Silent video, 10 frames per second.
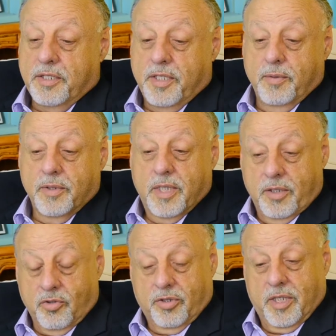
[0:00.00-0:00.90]
she was
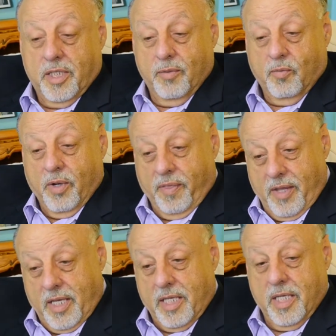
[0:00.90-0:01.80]
interested in what
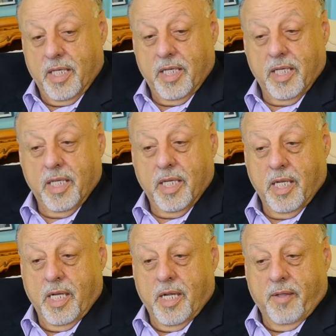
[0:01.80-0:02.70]
they did and
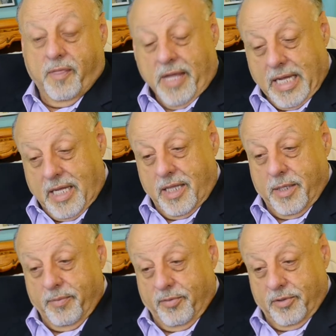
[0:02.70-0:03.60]
thanking
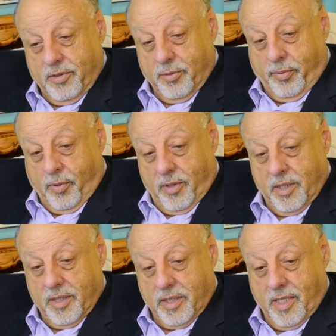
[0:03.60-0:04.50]
them for the support
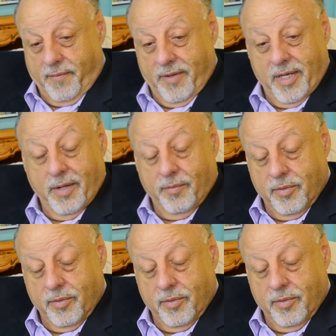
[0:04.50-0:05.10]
and stuff. And it,